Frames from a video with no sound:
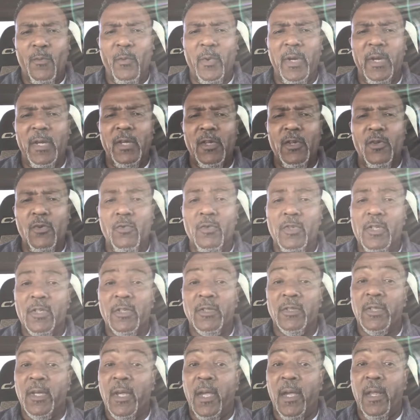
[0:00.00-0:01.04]
When you
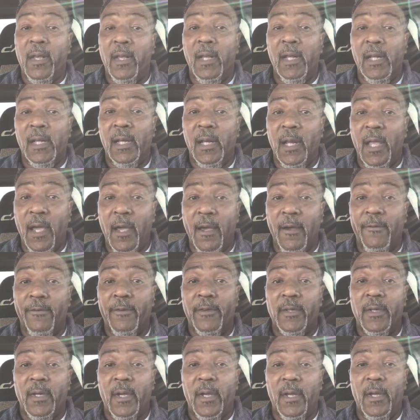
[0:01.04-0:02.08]
just said he
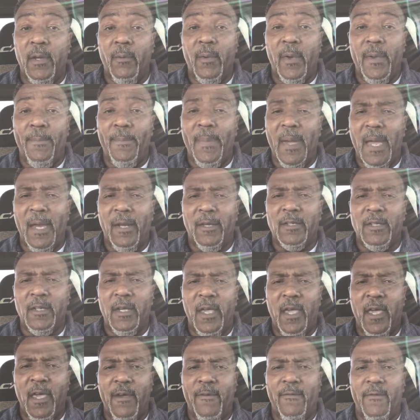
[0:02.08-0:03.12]
left, he went back
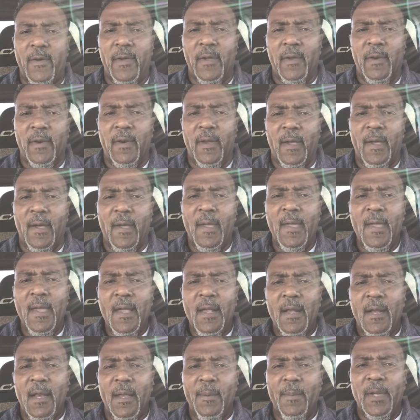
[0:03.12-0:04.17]
to heaven.
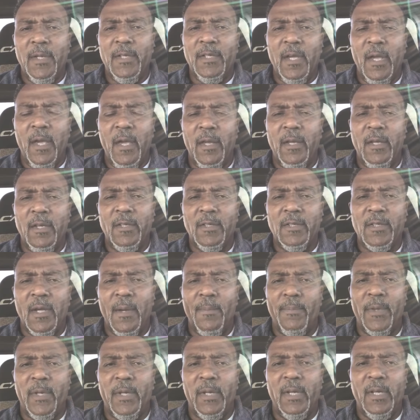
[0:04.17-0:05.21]
Let me tell you
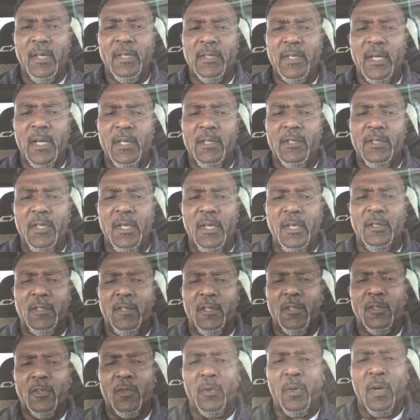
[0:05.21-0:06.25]
something, is that
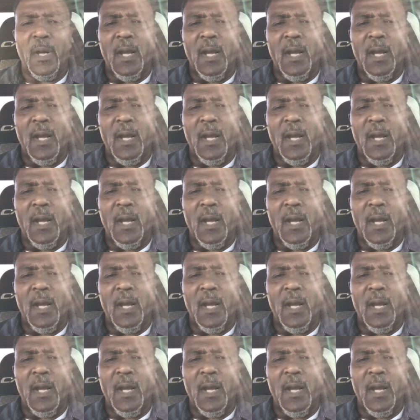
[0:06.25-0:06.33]
Jesus